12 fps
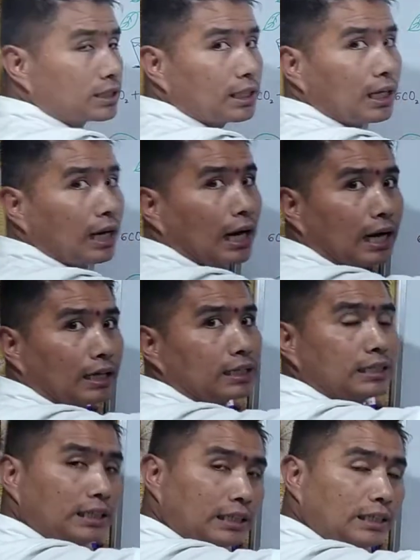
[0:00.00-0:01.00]
they are
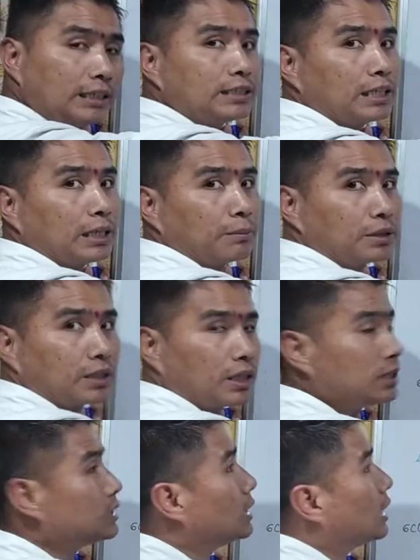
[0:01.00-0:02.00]
kidney shaped cells,